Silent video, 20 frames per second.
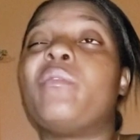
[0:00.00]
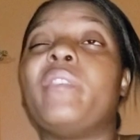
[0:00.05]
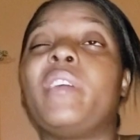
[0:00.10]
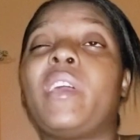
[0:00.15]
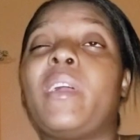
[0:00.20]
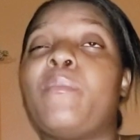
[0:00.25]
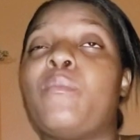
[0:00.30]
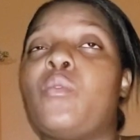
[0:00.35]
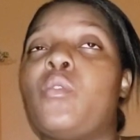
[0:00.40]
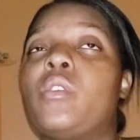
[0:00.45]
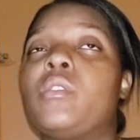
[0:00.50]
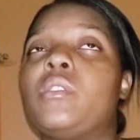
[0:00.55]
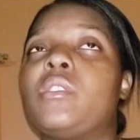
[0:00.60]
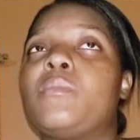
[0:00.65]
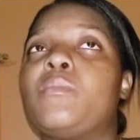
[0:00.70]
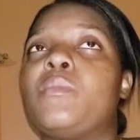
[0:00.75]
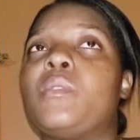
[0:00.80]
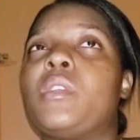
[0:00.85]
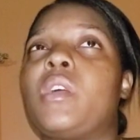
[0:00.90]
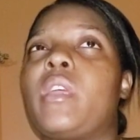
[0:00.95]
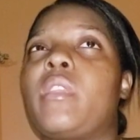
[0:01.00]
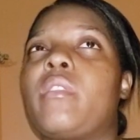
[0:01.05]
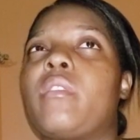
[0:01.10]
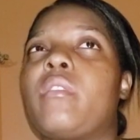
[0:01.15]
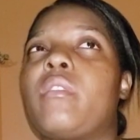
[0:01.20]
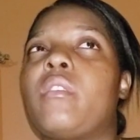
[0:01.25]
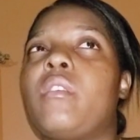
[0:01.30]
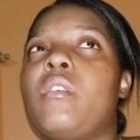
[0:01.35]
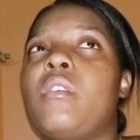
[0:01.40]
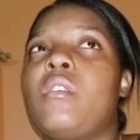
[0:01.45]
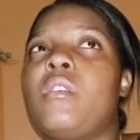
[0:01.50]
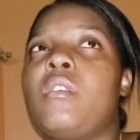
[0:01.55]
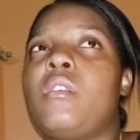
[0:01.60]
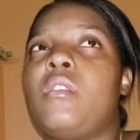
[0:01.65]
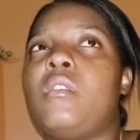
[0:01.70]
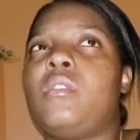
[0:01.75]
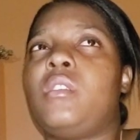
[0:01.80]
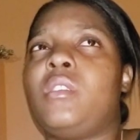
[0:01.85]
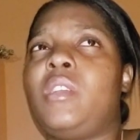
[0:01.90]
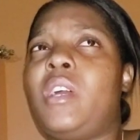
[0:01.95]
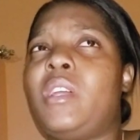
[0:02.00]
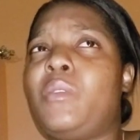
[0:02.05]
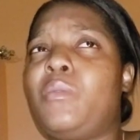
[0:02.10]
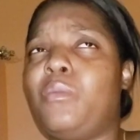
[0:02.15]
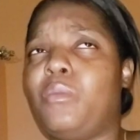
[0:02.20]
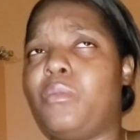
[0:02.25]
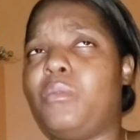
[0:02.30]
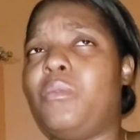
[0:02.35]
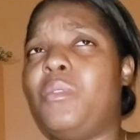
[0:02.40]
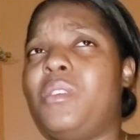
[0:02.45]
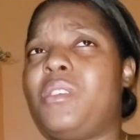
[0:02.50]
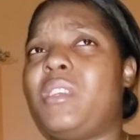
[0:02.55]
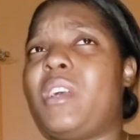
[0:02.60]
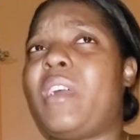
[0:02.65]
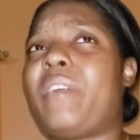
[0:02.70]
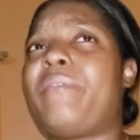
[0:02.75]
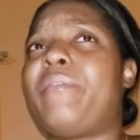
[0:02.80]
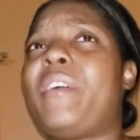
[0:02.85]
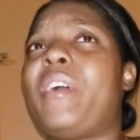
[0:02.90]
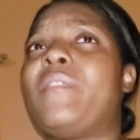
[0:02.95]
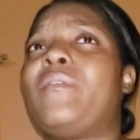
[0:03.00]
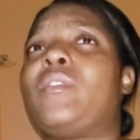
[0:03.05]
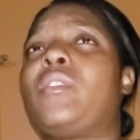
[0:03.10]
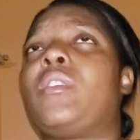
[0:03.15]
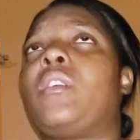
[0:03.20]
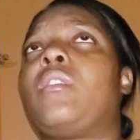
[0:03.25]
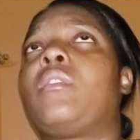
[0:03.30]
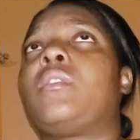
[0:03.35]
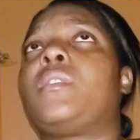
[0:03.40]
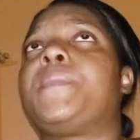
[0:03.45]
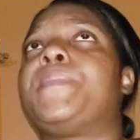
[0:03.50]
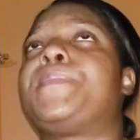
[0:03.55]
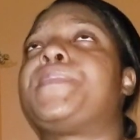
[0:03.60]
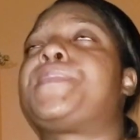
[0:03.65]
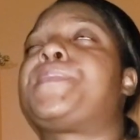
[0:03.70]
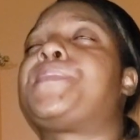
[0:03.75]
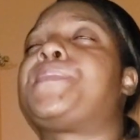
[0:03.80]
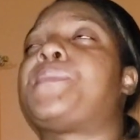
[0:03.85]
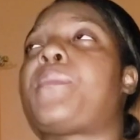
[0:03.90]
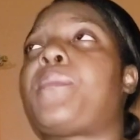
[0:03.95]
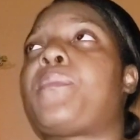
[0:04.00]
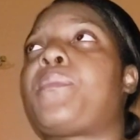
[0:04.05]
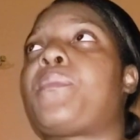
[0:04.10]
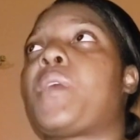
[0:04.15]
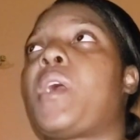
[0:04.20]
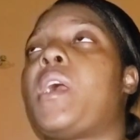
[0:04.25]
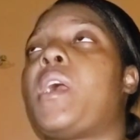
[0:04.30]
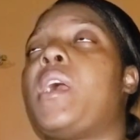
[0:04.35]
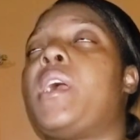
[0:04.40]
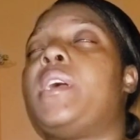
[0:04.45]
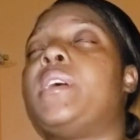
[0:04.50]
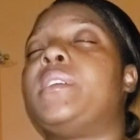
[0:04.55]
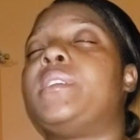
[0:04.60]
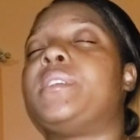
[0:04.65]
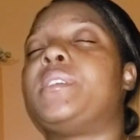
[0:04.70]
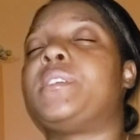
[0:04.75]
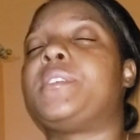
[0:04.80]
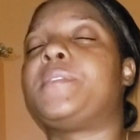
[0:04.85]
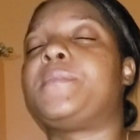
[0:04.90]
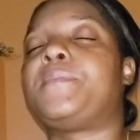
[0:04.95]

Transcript: they can go to theater, but that was like 5 o'clock. And